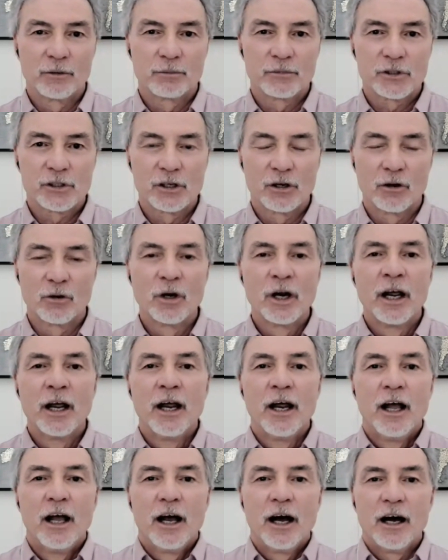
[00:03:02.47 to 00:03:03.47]
So
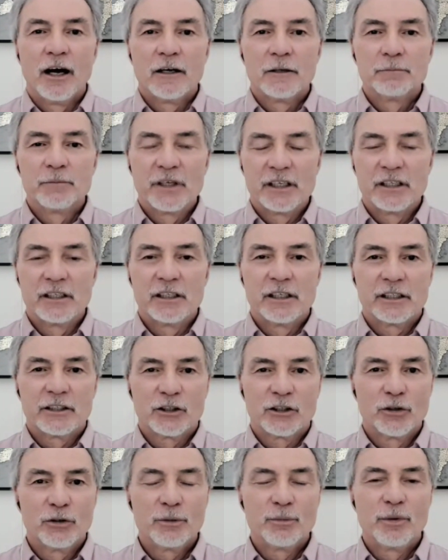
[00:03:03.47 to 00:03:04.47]
it
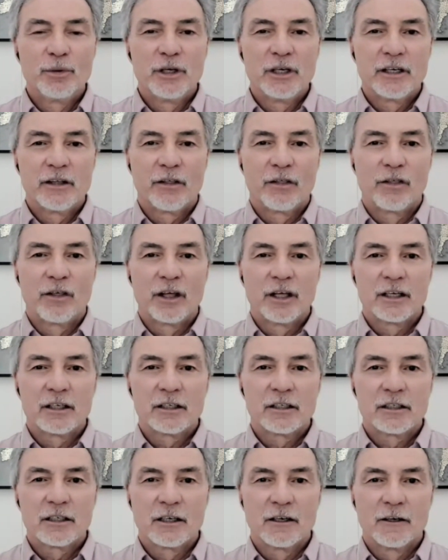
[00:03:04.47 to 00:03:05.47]
could be
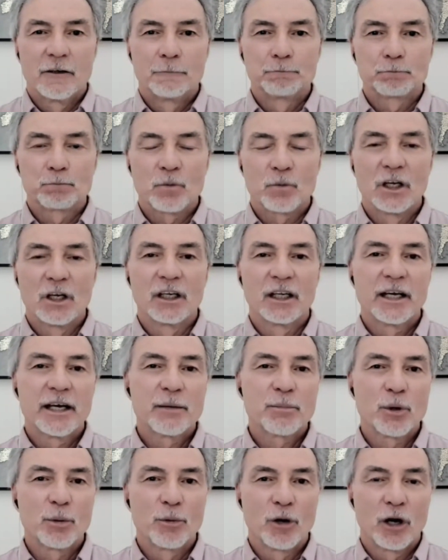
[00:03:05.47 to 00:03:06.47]
that the
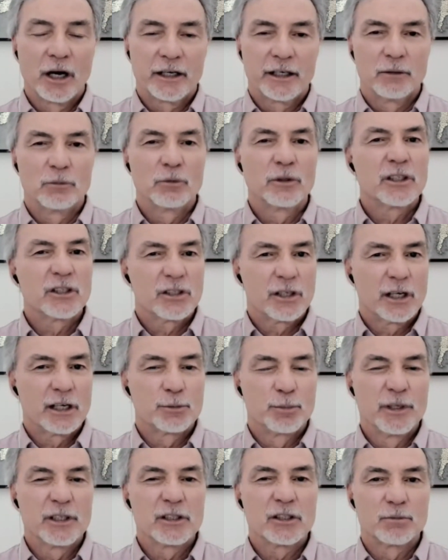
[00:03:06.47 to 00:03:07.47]
labor market, which has
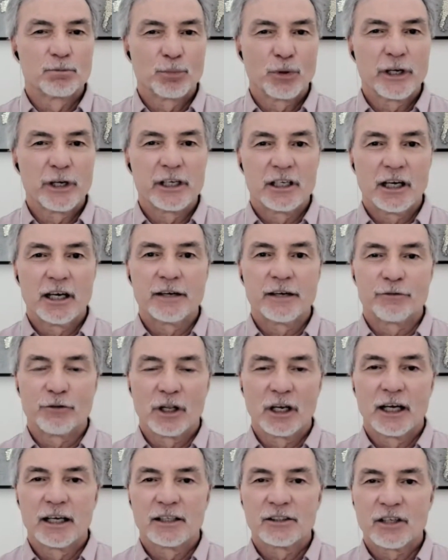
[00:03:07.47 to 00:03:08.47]
been pretty tight for
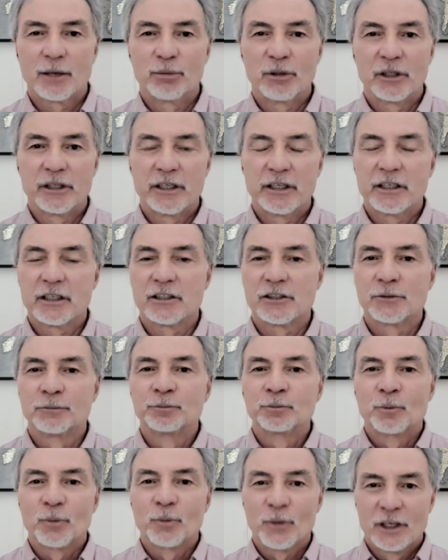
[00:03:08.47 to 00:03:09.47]
the last couple of years,
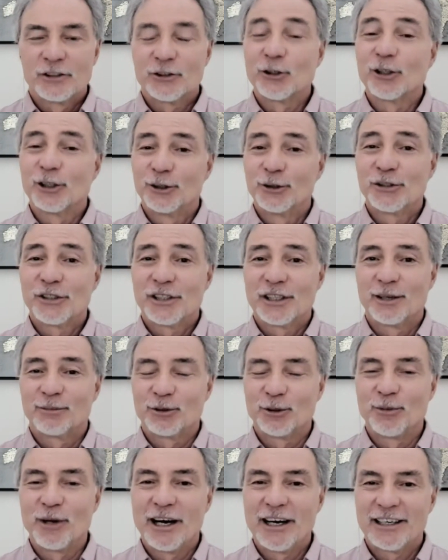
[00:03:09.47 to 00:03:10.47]
is going to loosen up
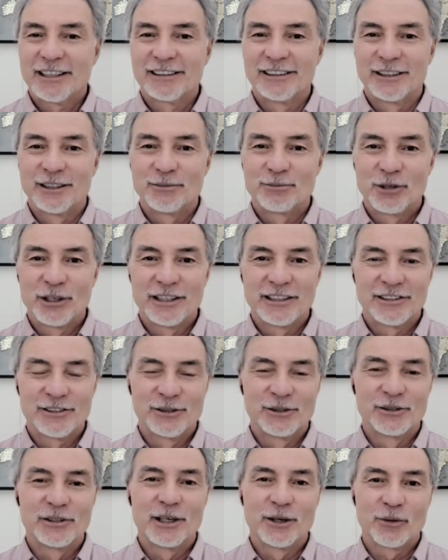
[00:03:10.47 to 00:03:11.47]
dramatically pretty
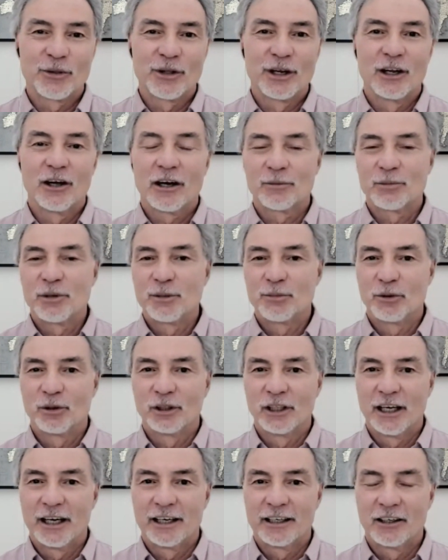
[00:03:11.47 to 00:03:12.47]
soon here with a lot of people
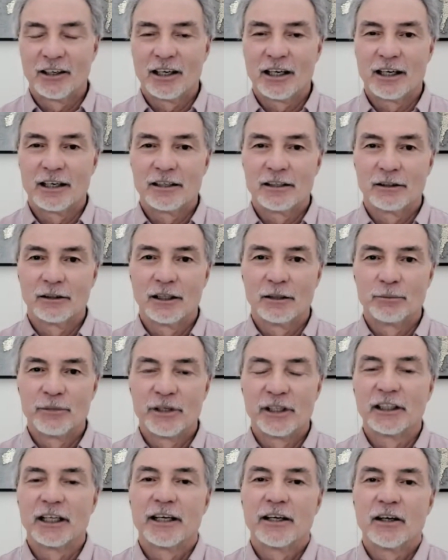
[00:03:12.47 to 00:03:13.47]

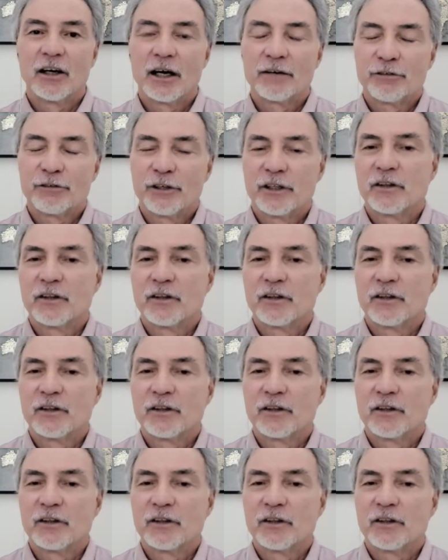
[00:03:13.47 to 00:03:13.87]
being laid off.